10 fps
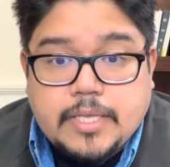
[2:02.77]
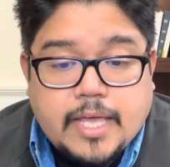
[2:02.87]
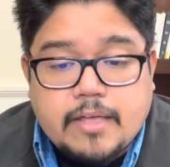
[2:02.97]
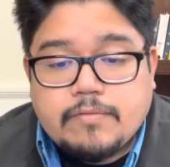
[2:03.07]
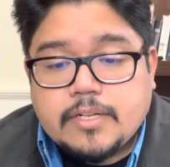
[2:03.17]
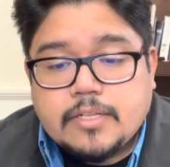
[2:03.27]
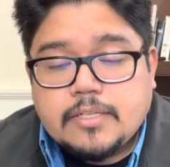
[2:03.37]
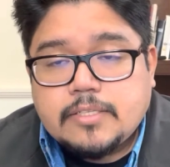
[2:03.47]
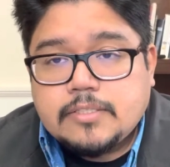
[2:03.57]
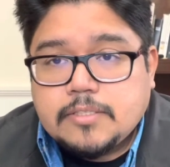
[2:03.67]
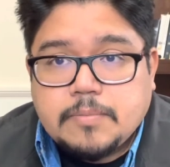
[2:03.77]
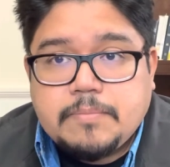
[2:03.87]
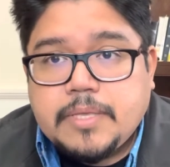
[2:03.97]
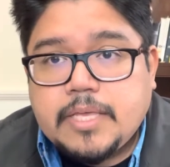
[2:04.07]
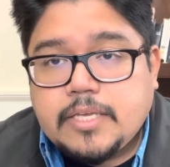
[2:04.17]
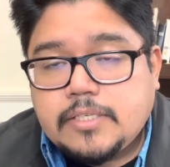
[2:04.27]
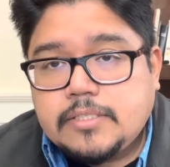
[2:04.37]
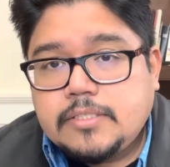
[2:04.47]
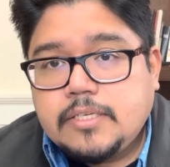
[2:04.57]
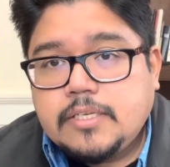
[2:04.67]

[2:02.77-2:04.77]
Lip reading: heaven, to be peace,